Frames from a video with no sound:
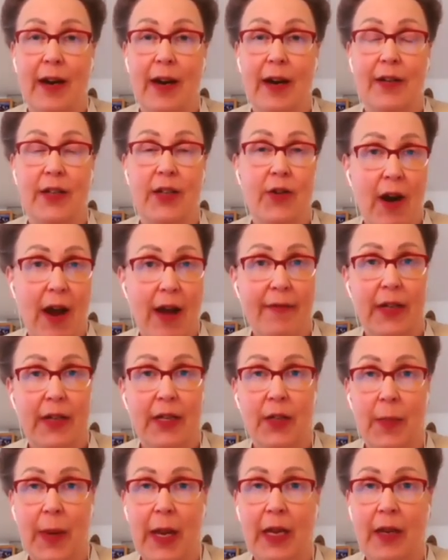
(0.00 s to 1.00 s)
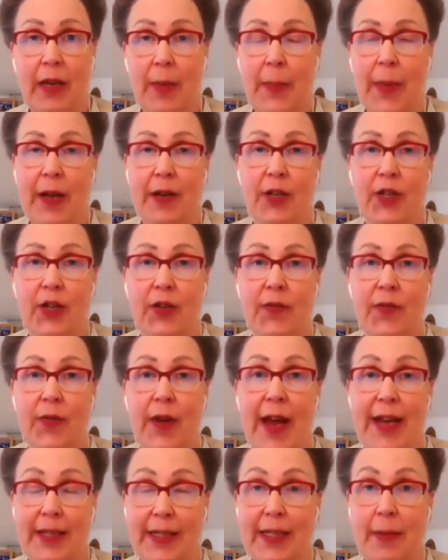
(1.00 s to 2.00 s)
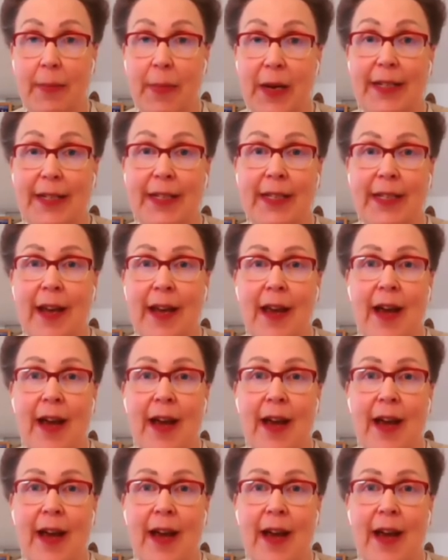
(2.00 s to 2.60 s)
and you're having to make a bunch of estimates